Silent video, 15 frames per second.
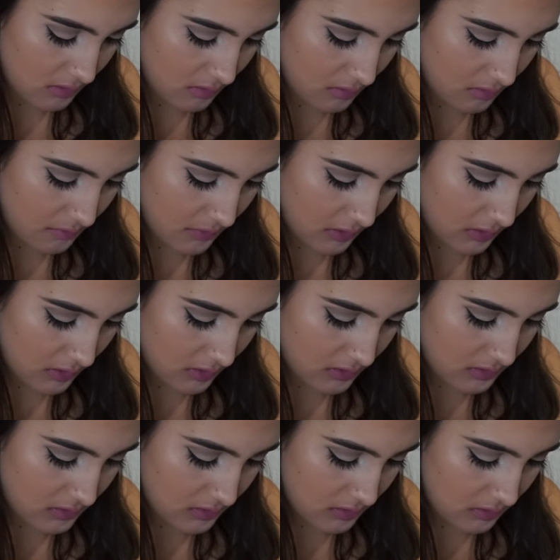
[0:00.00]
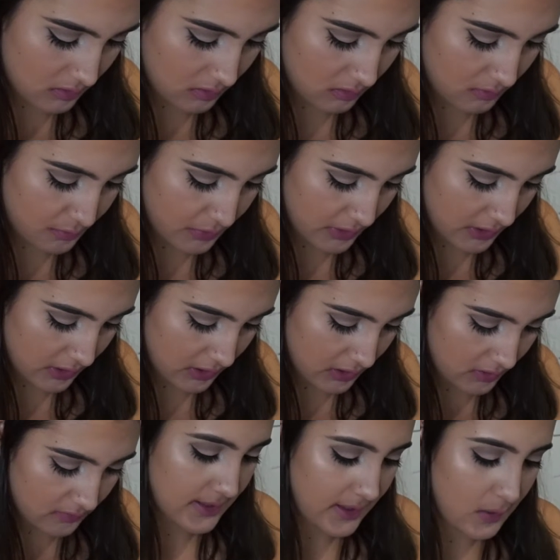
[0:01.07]
Oh my god, it's so
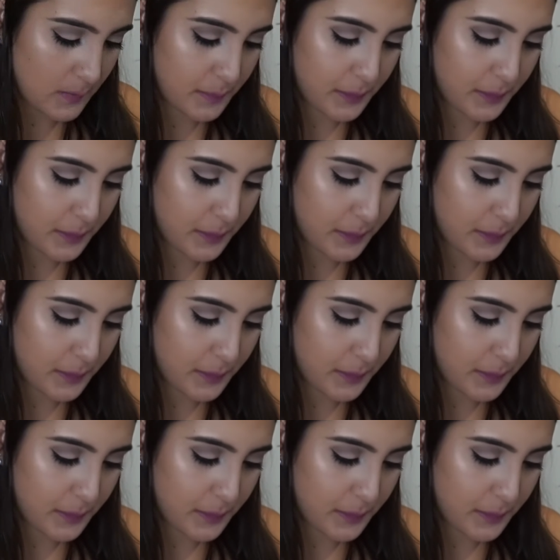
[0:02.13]
pretty. It's like a